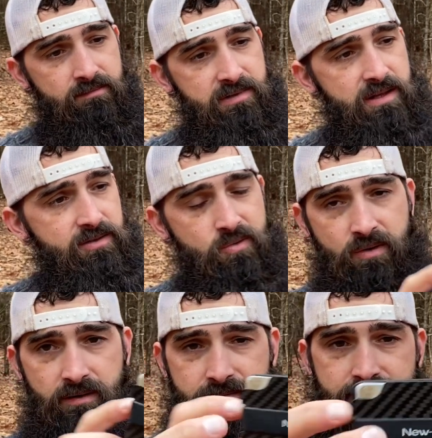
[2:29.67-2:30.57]
the other
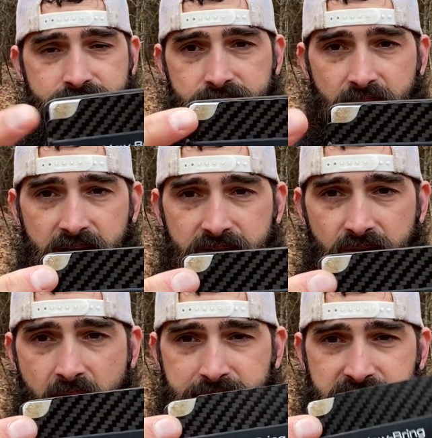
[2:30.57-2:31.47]
corner. It's
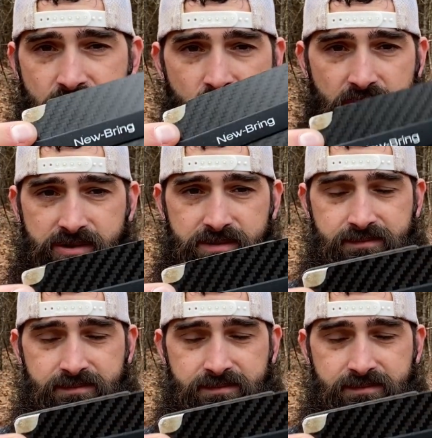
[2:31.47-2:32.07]
on opposite corners.